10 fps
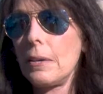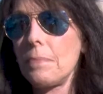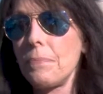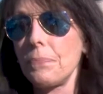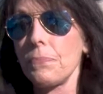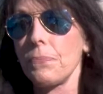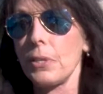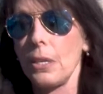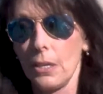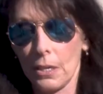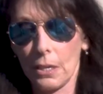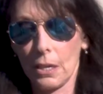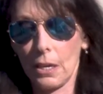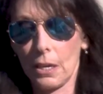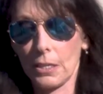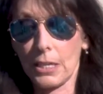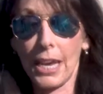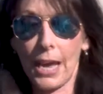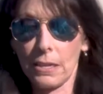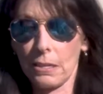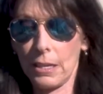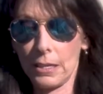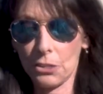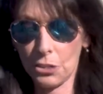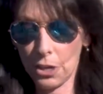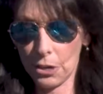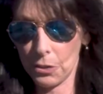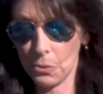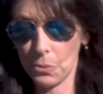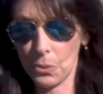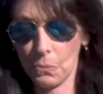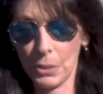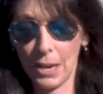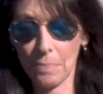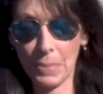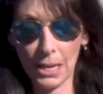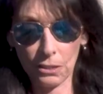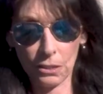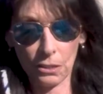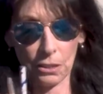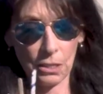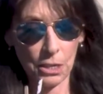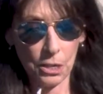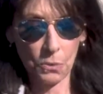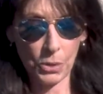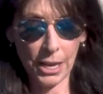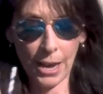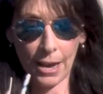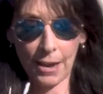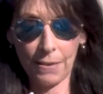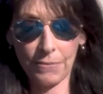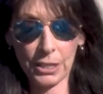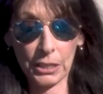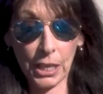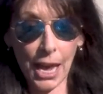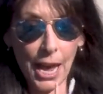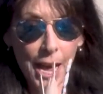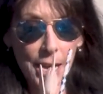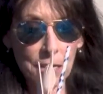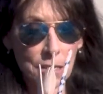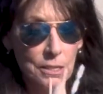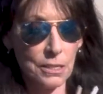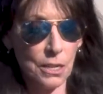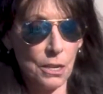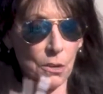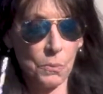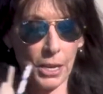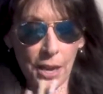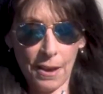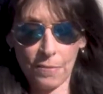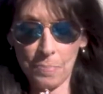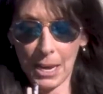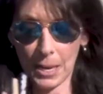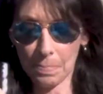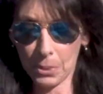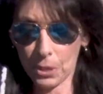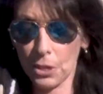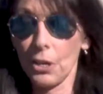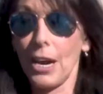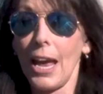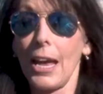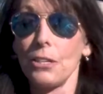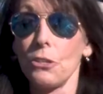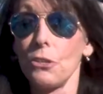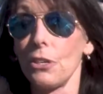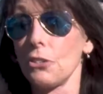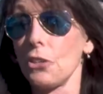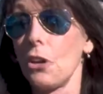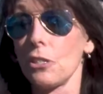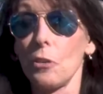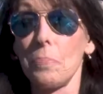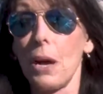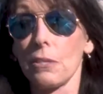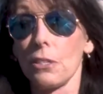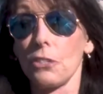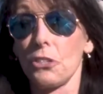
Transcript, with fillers: The city is shifting to biodegradable options. We have metal, we have glass, we have paper, and there's also pasta